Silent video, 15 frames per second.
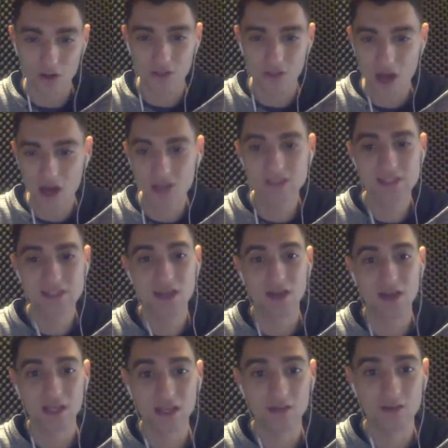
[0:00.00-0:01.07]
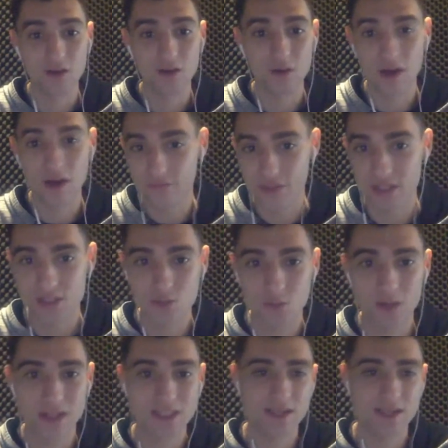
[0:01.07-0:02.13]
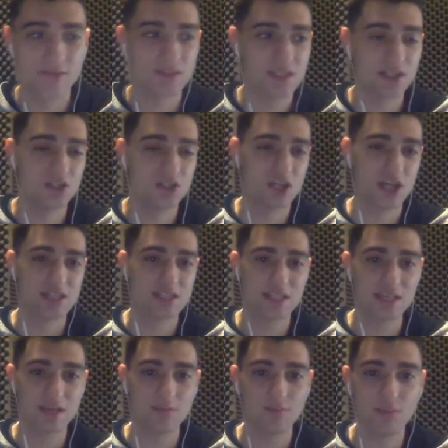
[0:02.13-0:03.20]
the unsung hero of this 2017 Jets team.